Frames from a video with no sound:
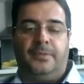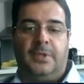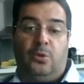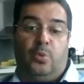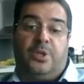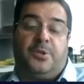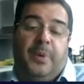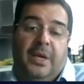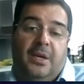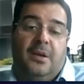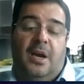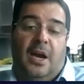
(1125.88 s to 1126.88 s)
and
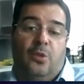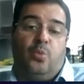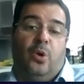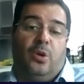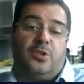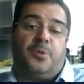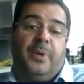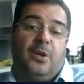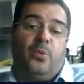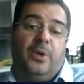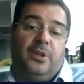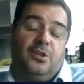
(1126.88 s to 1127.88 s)
we all
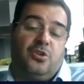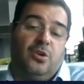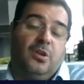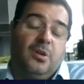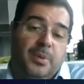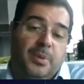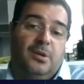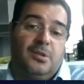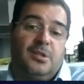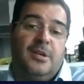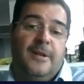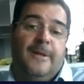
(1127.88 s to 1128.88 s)
speak with each other,
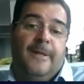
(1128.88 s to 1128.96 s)
because